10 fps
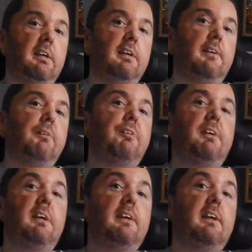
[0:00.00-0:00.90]
there wasn't
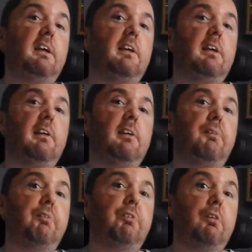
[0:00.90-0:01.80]
anything in it that
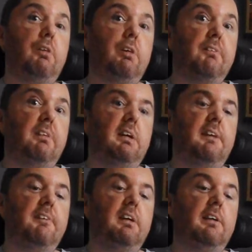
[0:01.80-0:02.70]
was chocolate
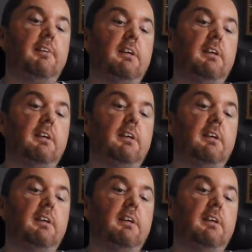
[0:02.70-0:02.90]
related,